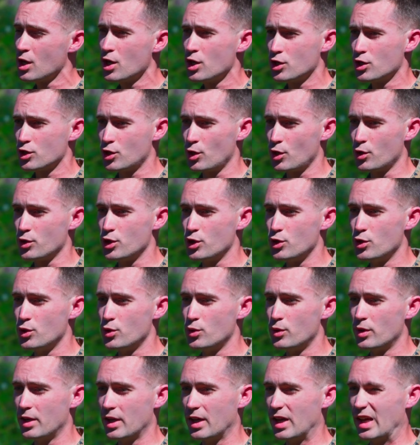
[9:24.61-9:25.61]
So
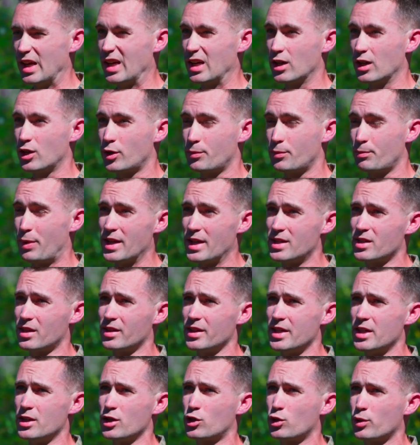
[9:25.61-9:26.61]
you in
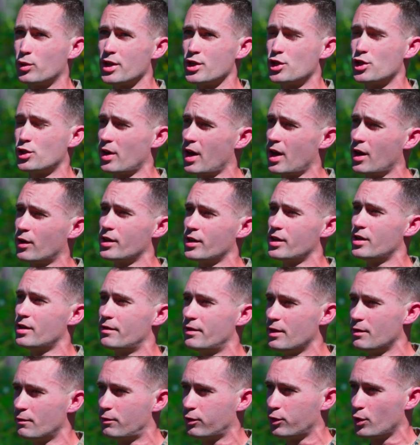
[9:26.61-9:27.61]
basically increase your area of
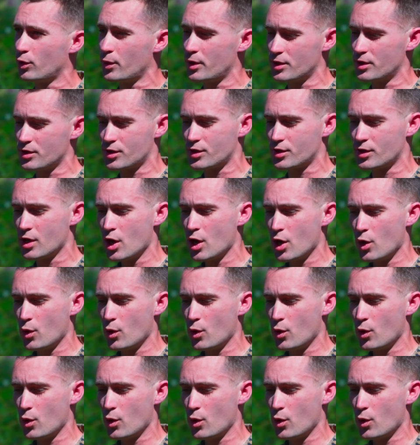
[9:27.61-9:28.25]
influence